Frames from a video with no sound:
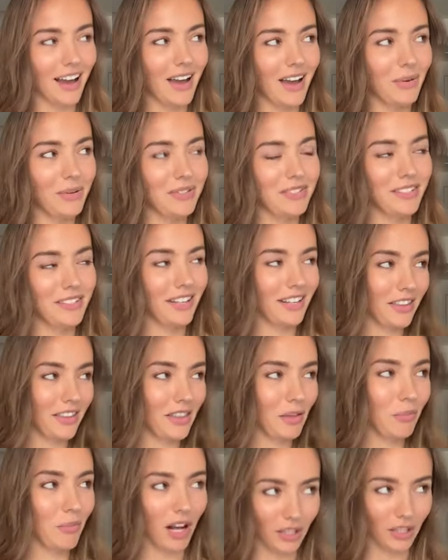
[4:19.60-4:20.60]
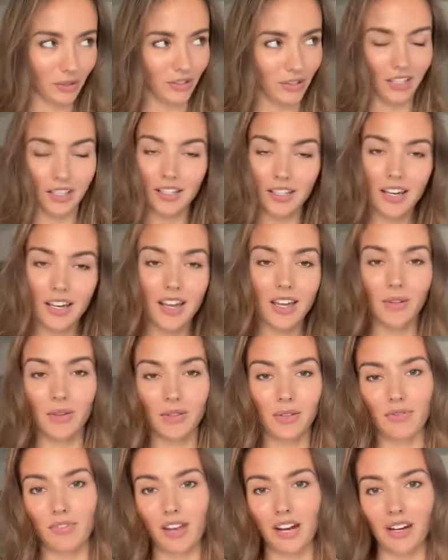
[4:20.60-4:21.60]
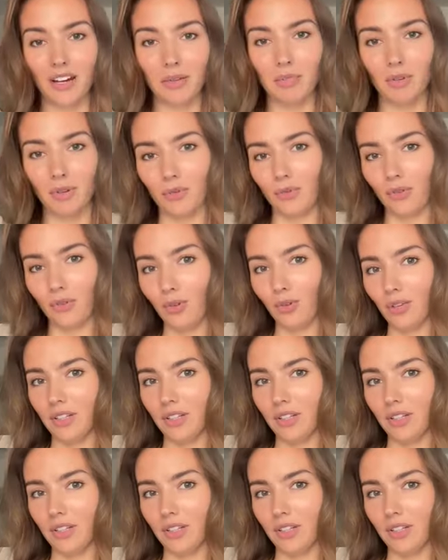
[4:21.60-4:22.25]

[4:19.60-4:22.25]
I was sitting in the balcony. It was very beautiful.